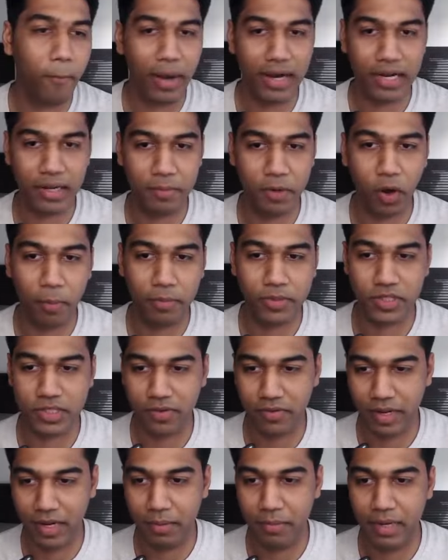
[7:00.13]
multiple options
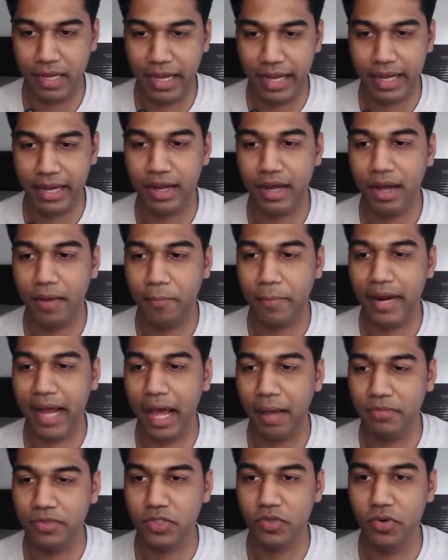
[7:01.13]
available here, but
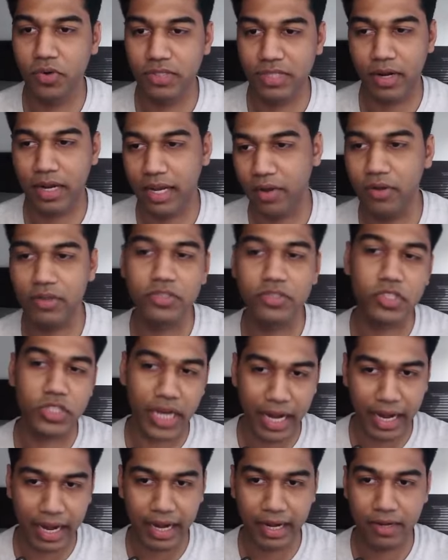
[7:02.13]
I'm just going to click on
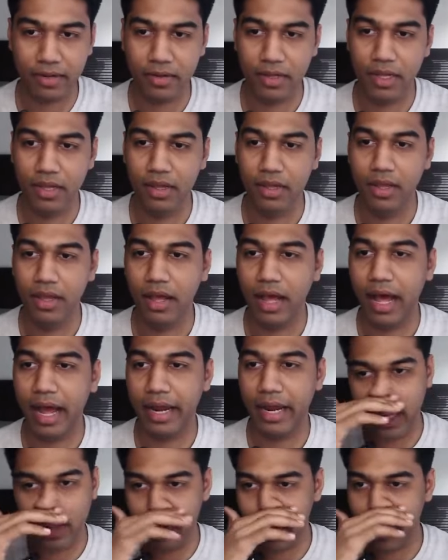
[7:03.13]
generate and
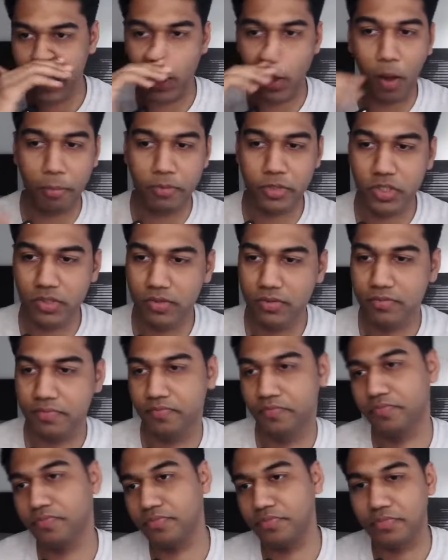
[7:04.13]
give it an option,
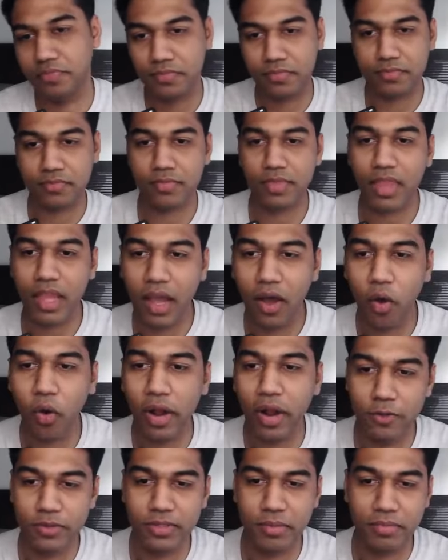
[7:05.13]
or
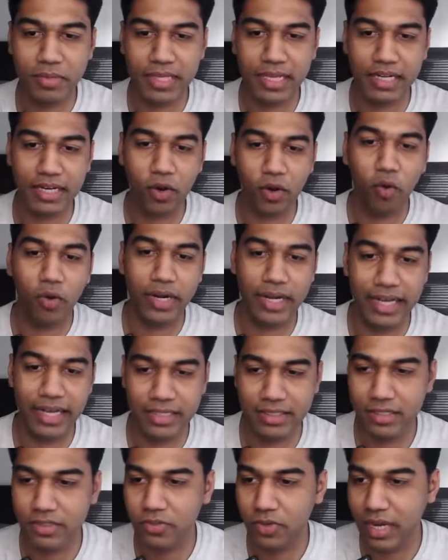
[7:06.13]
use something that already
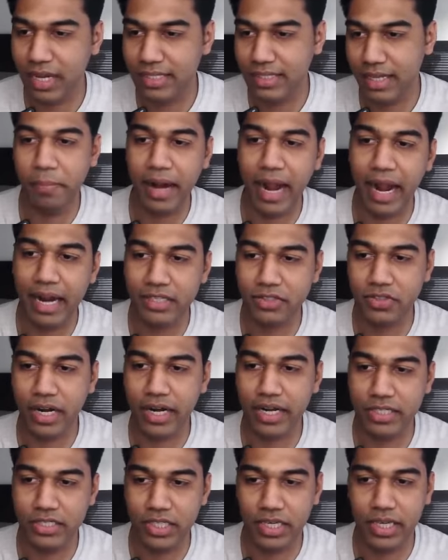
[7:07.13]
exists. So let's say brand
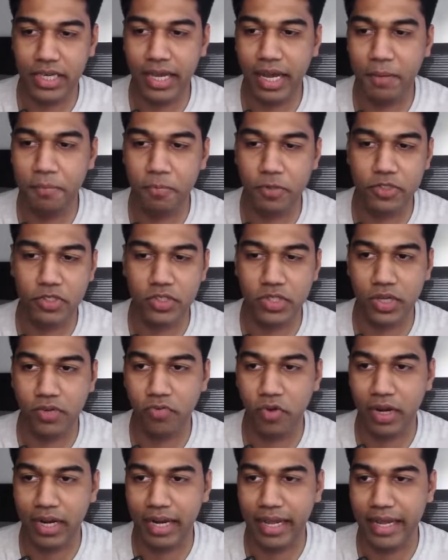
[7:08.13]
strategy and positioning
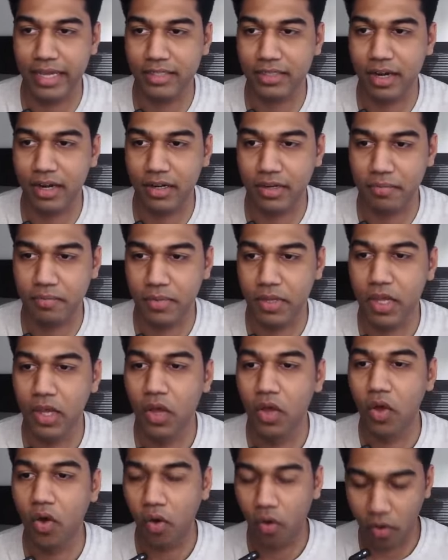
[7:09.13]
for an AI startup,
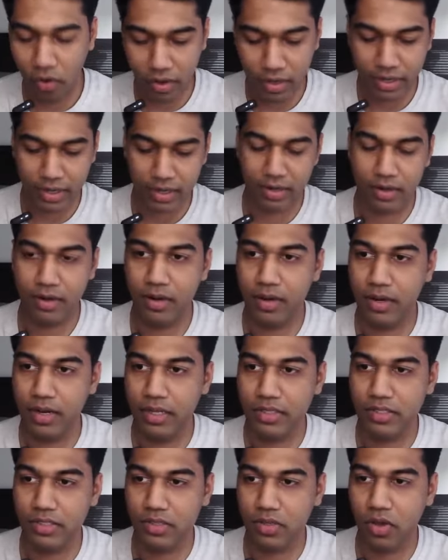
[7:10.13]
or
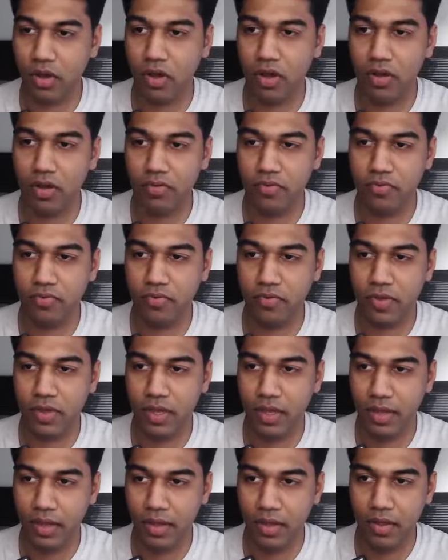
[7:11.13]
list of
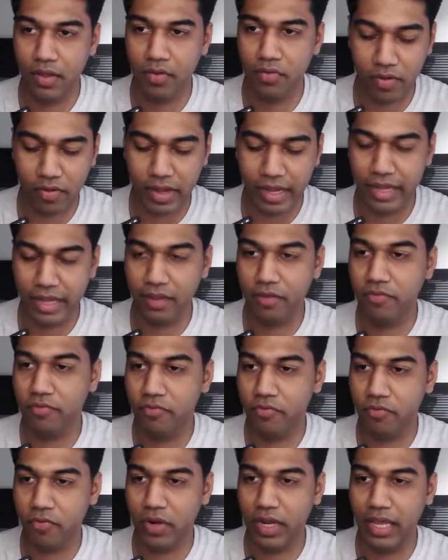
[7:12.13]
5
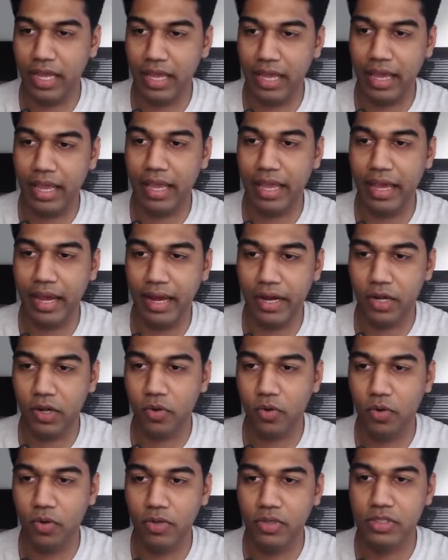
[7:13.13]
free AI
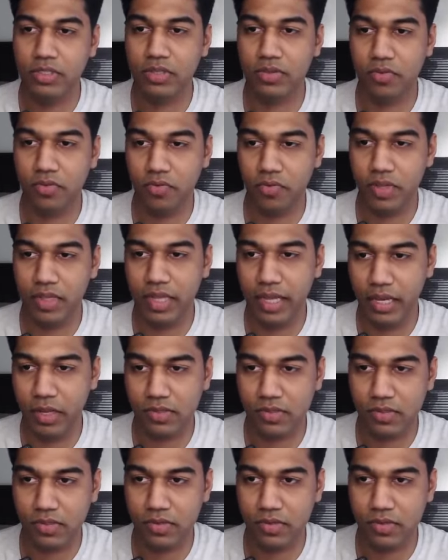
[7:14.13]
tools with these.